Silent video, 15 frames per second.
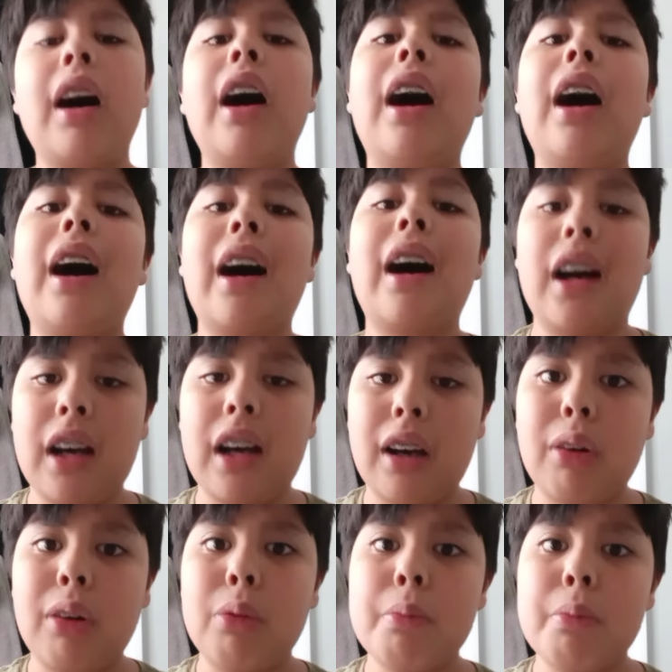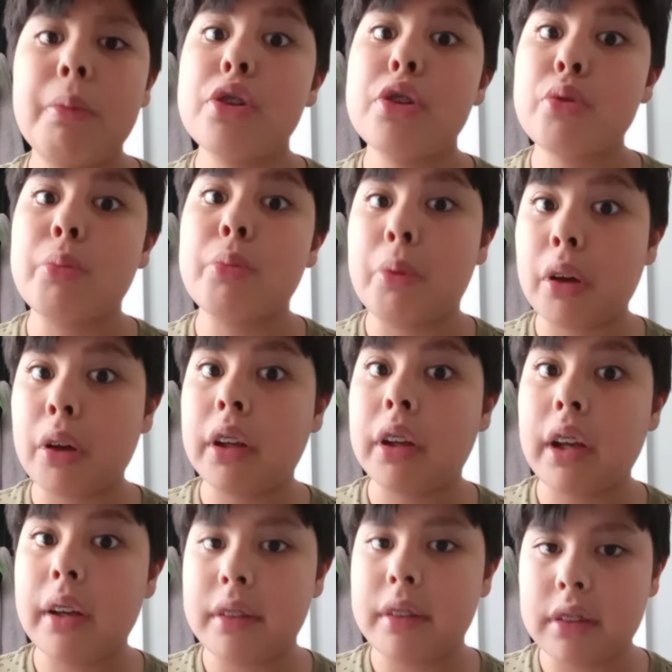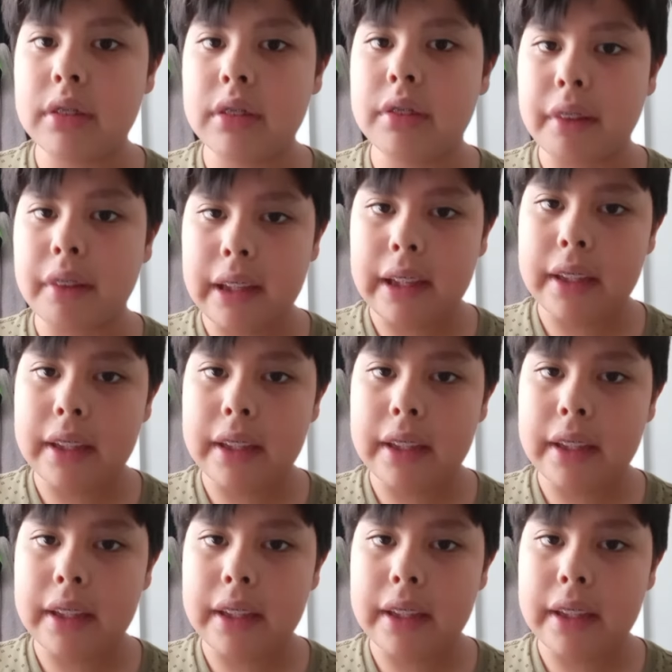how much work I do and